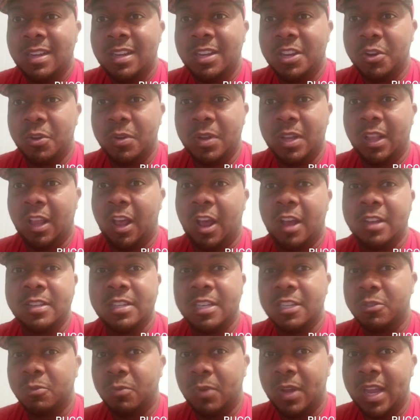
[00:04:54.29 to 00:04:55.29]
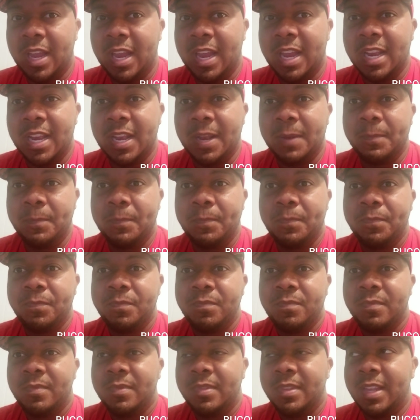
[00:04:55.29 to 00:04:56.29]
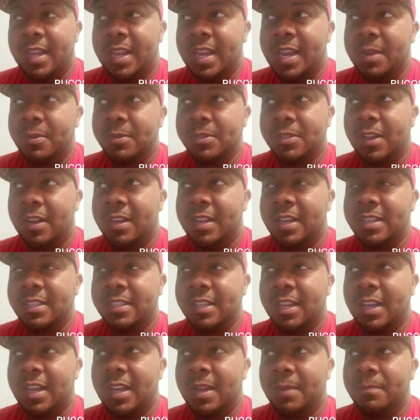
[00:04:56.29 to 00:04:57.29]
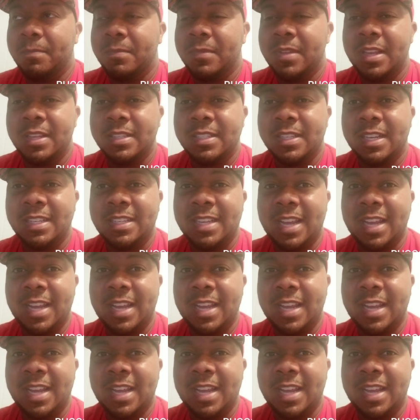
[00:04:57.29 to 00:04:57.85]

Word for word: You know, he lost his weight and he was on his uh his uh,